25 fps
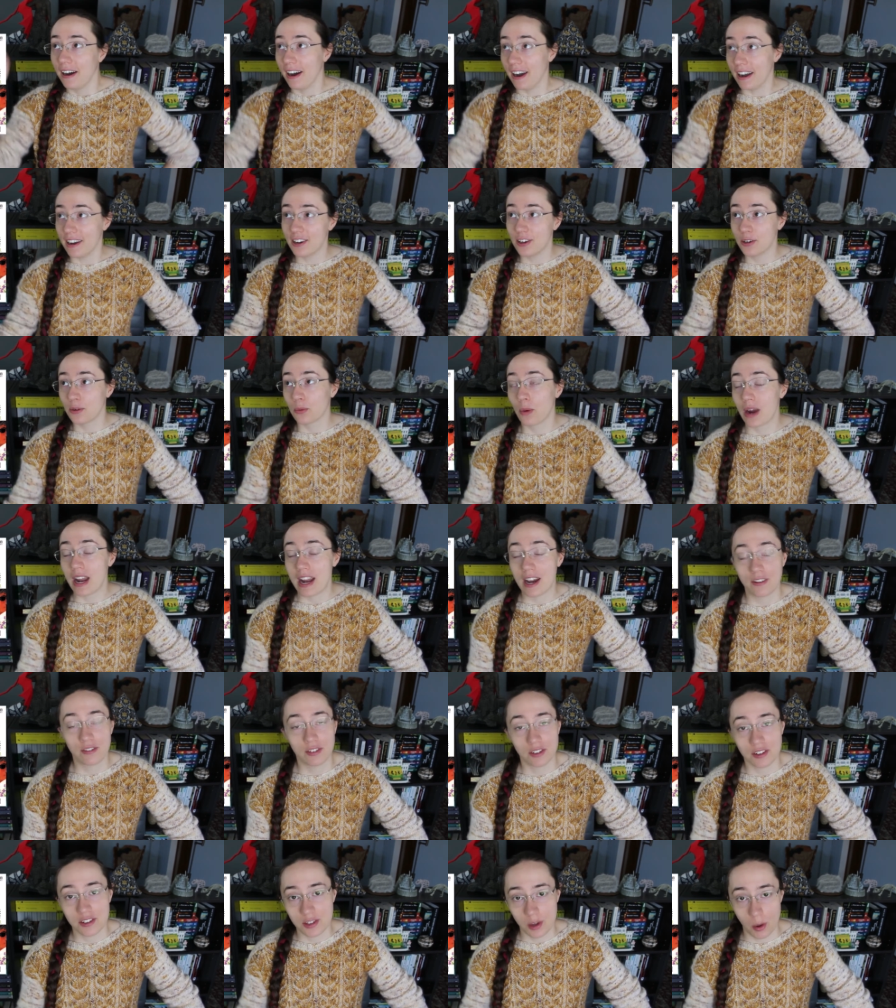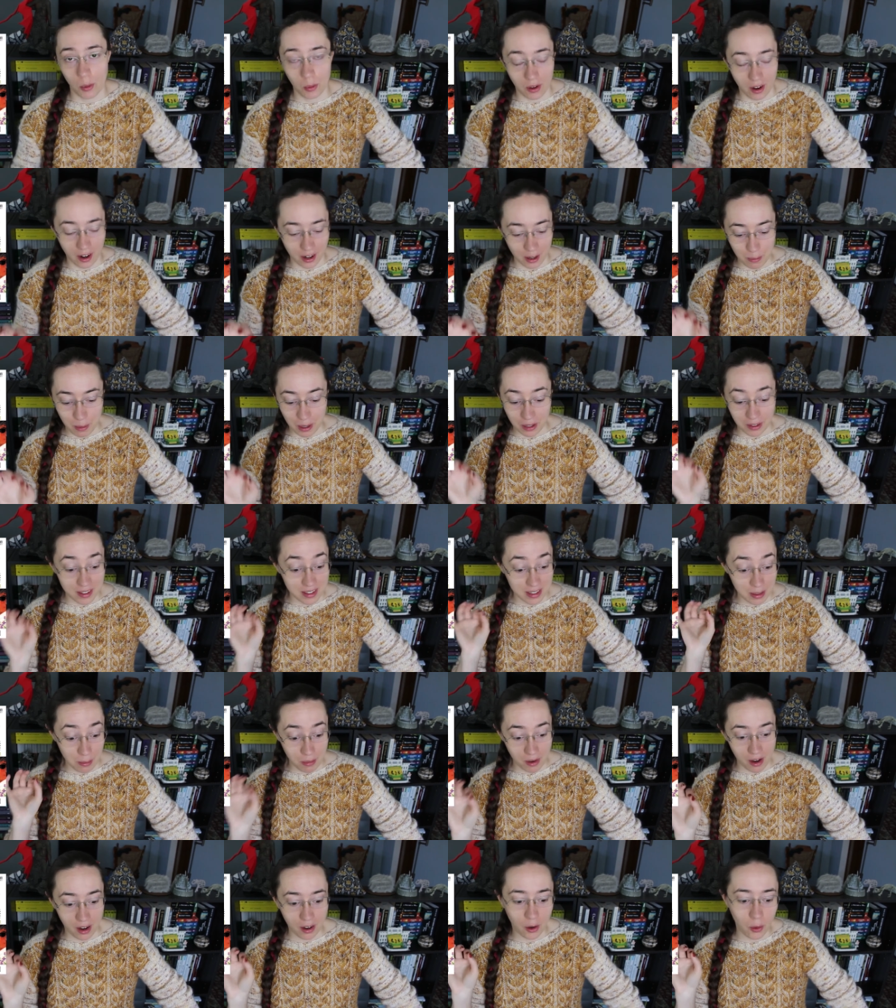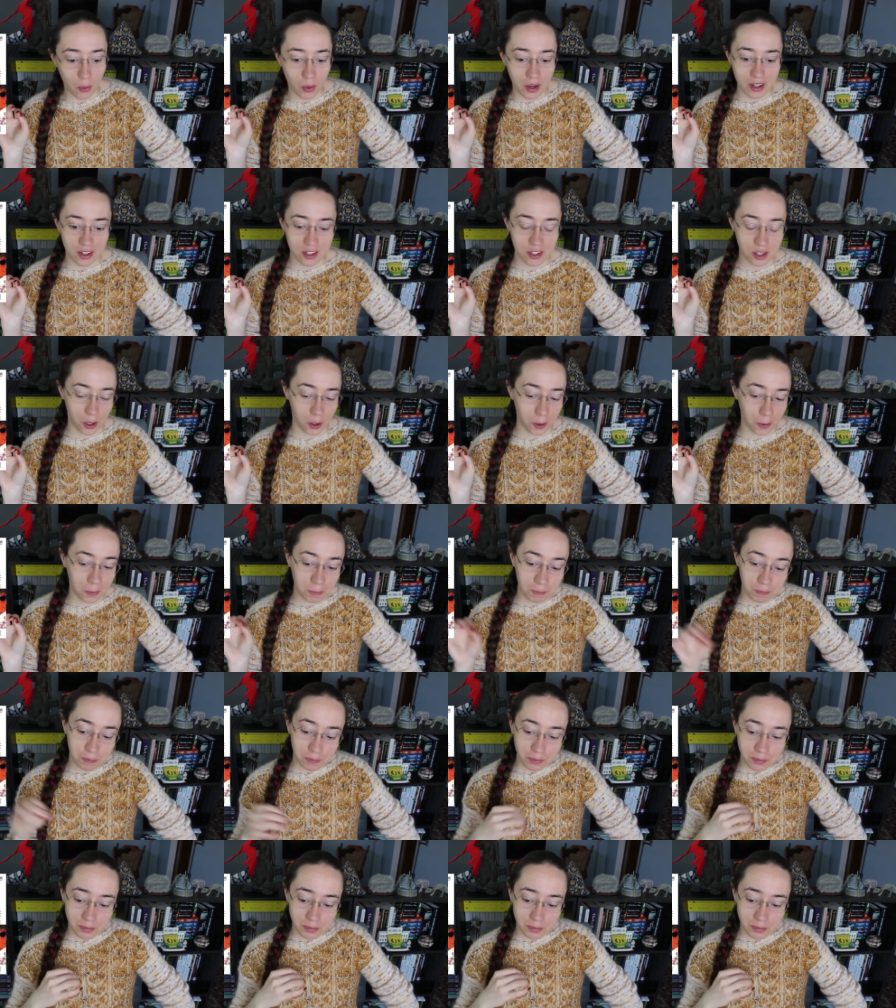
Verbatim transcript: I could rant for so long about this, I'm not going to.